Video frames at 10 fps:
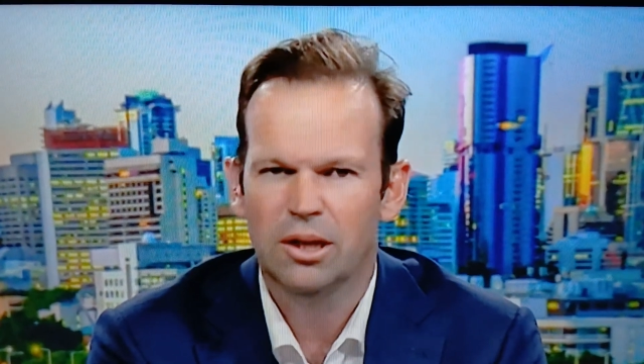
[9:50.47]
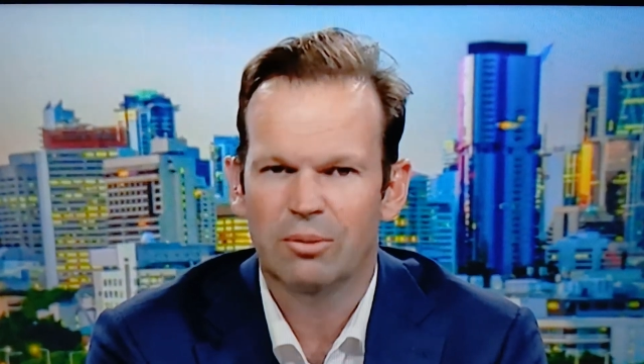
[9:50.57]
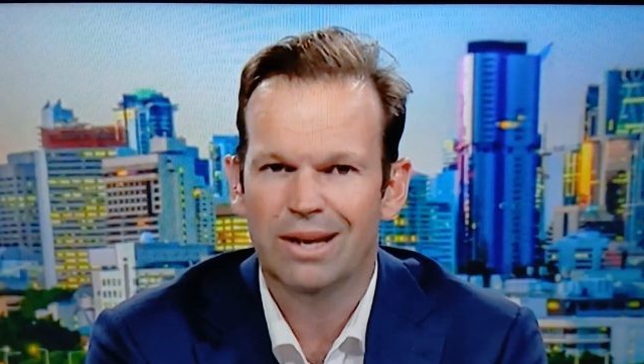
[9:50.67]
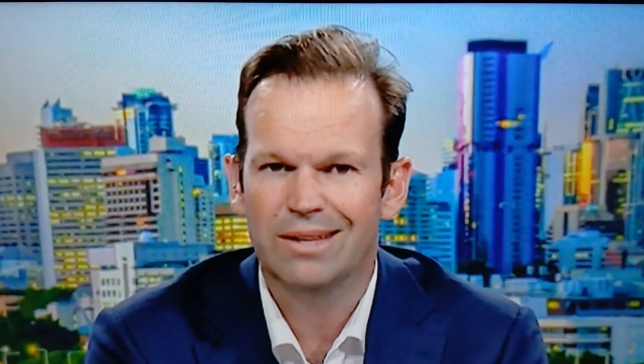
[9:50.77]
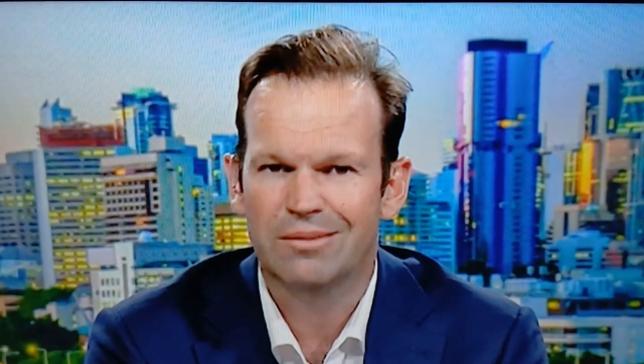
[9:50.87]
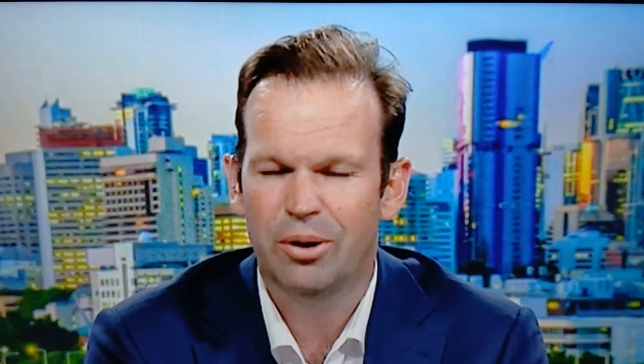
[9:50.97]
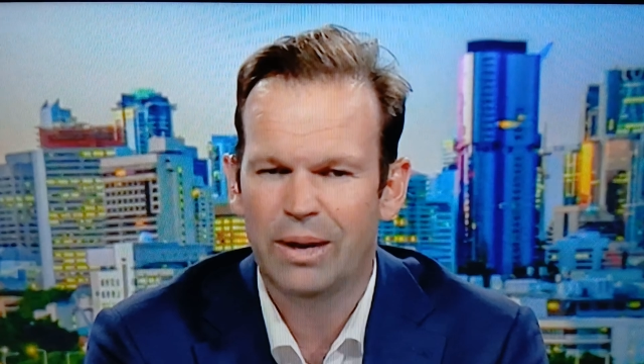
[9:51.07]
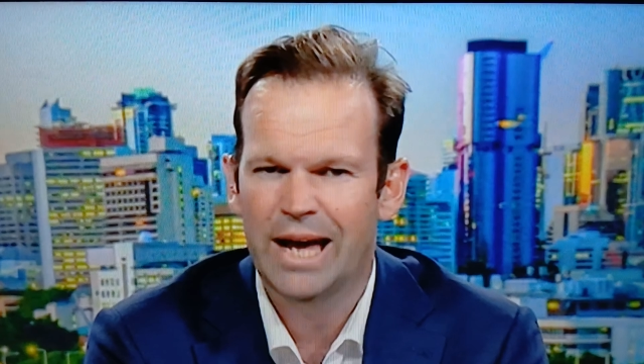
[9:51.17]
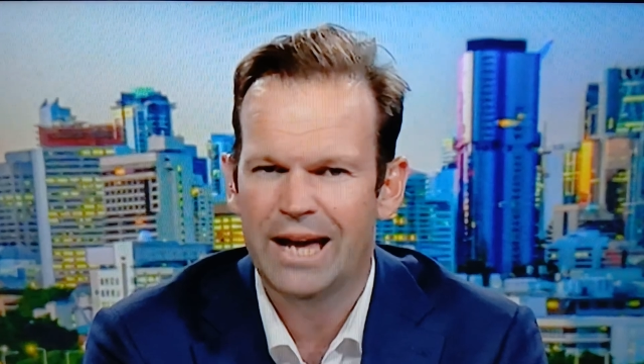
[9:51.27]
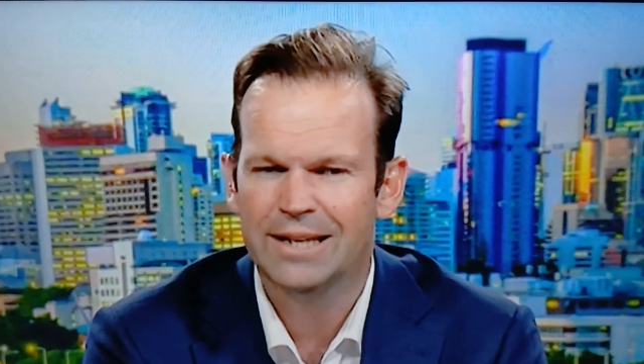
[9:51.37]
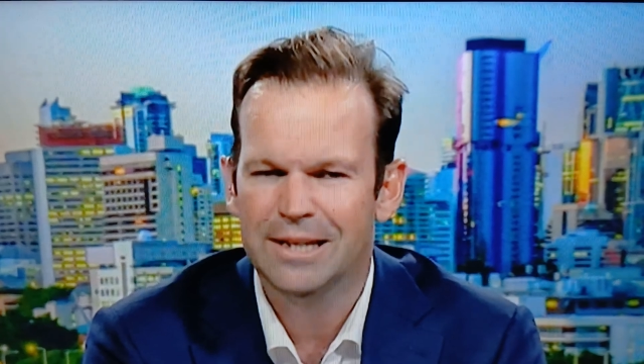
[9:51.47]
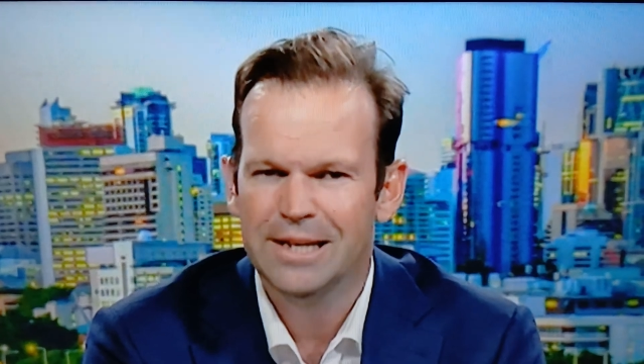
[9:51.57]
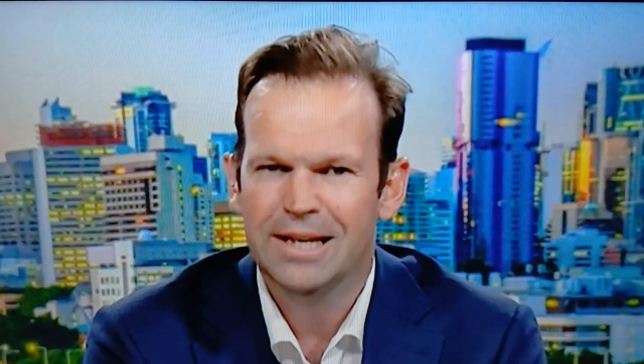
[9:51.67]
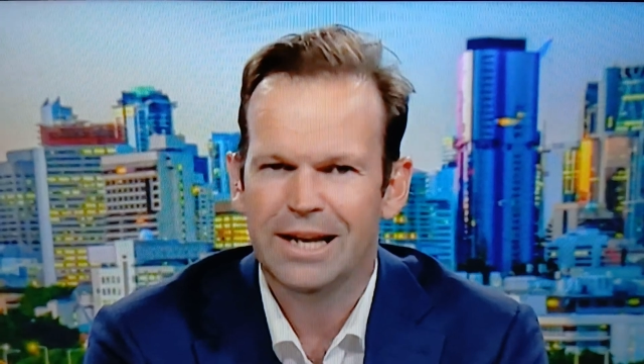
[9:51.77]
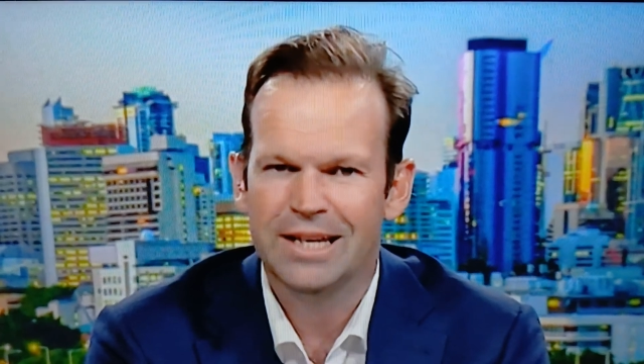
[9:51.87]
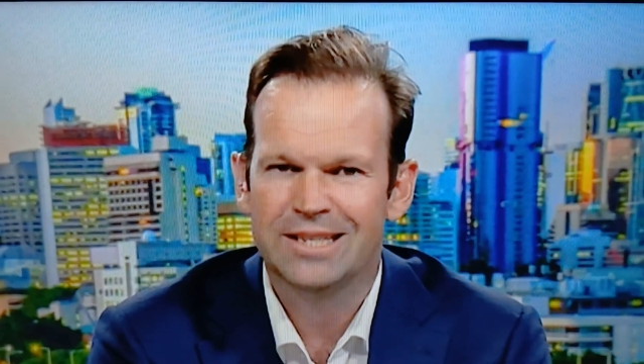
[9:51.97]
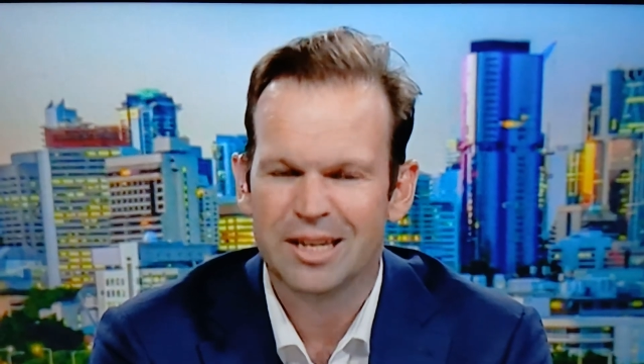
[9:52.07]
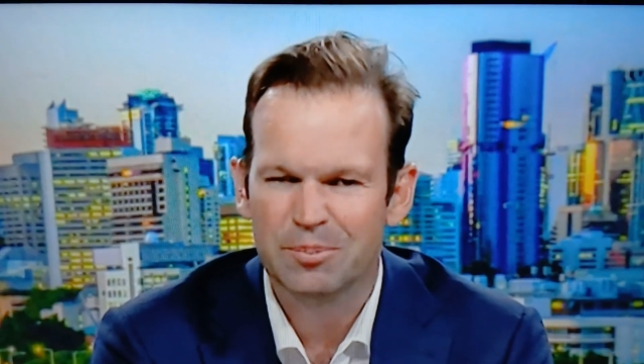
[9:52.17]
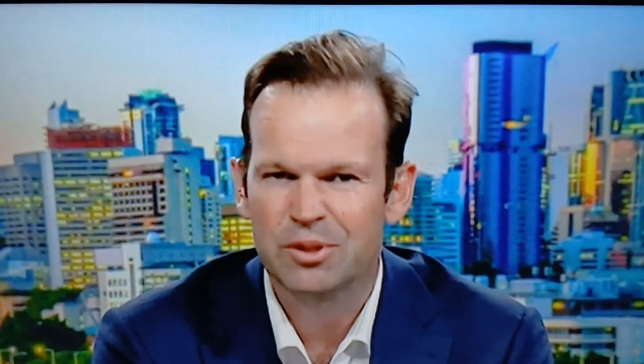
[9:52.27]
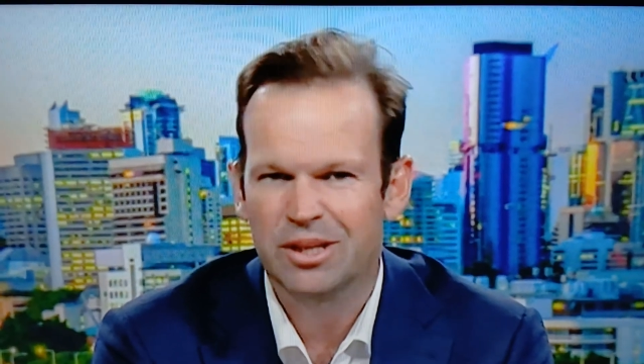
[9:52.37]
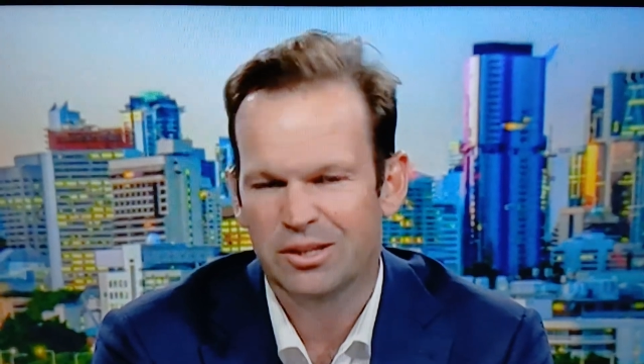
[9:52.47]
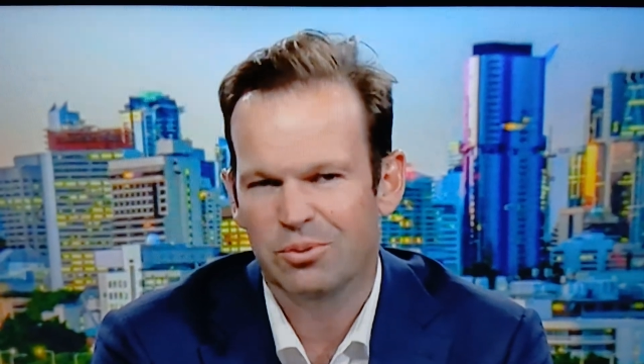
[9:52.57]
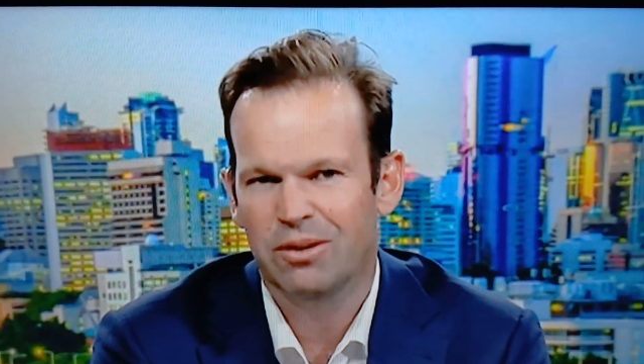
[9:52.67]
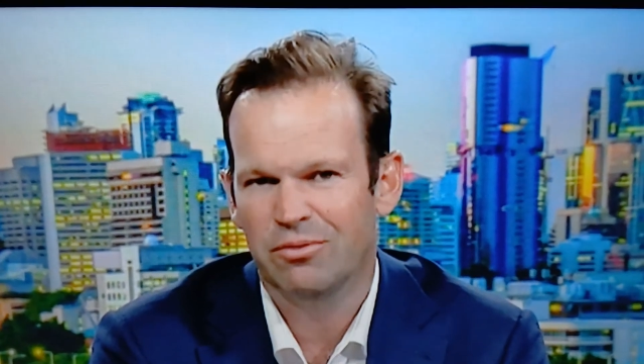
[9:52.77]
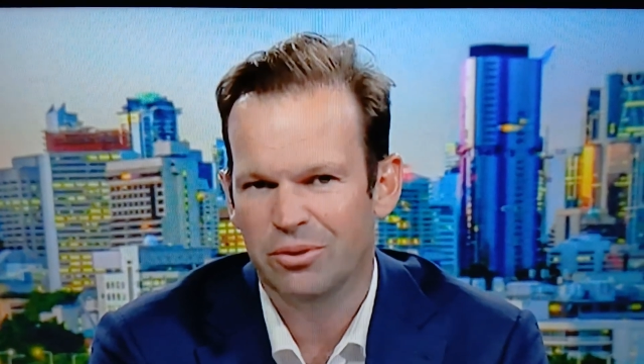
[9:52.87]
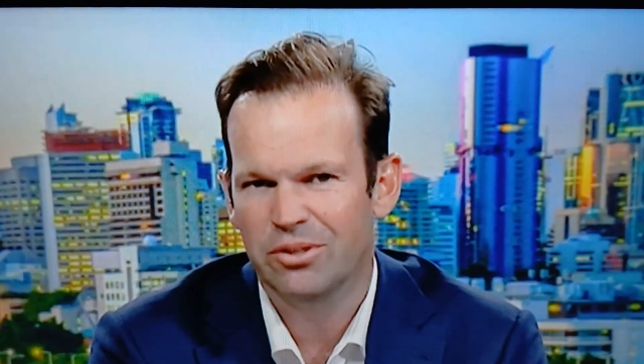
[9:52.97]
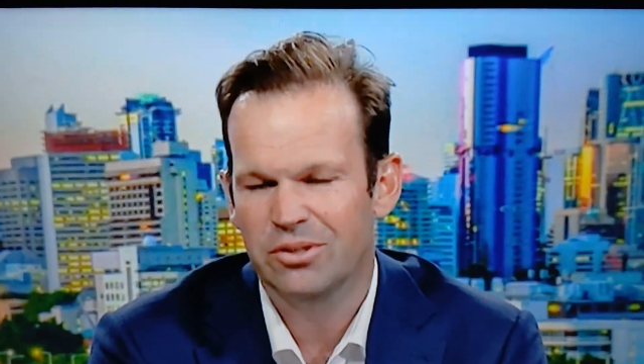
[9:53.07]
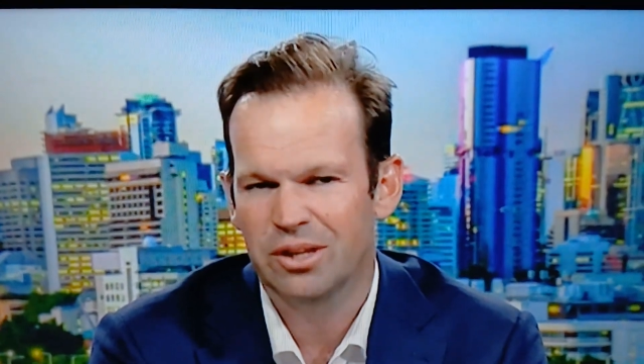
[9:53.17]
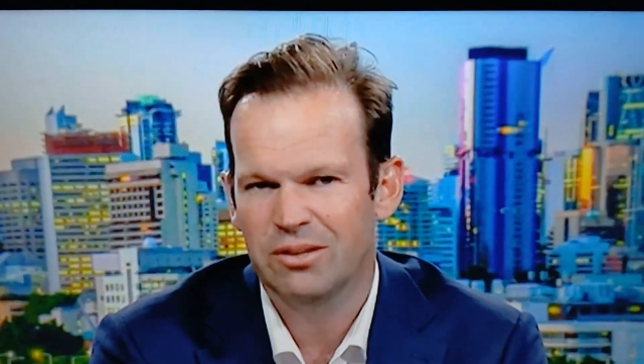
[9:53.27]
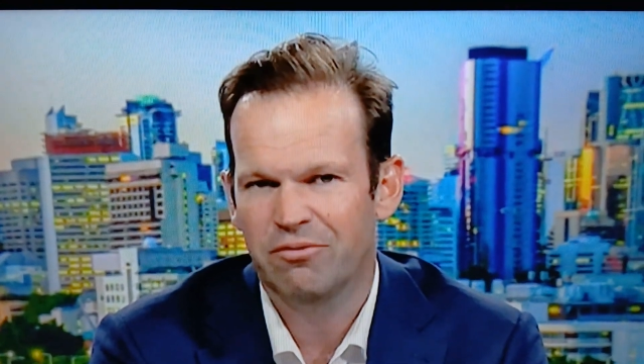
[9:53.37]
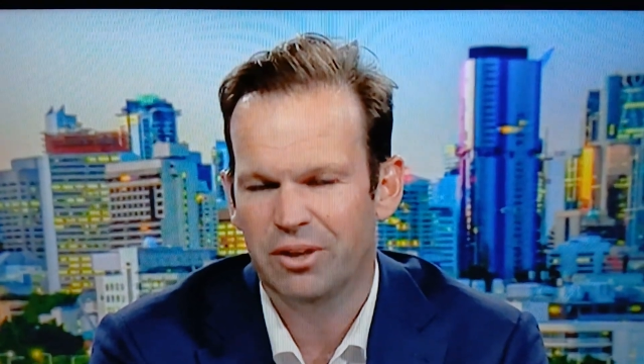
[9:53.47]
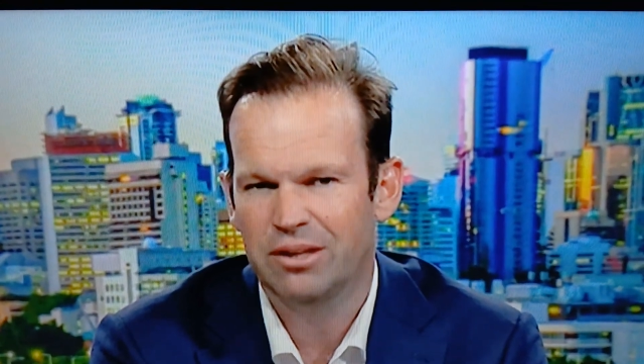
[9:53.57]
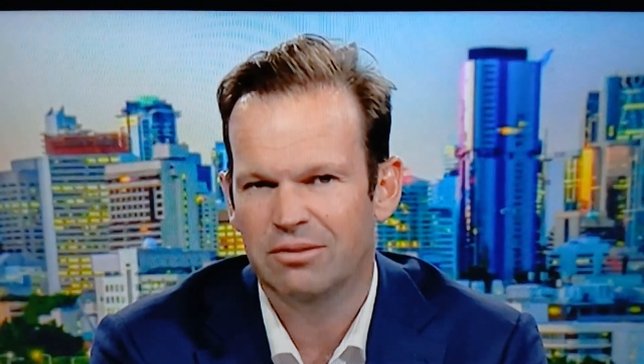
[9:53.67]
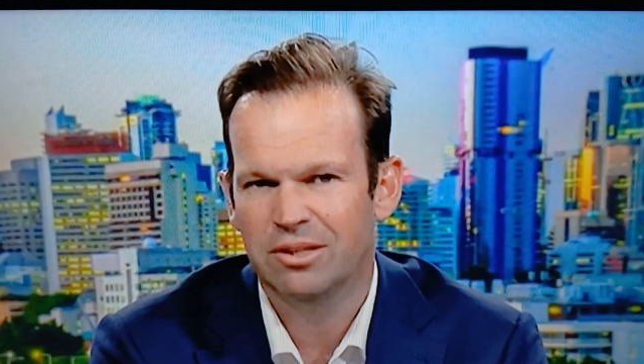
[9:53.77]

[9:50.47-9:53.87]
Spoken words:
We had a 6% swing for us in Flint,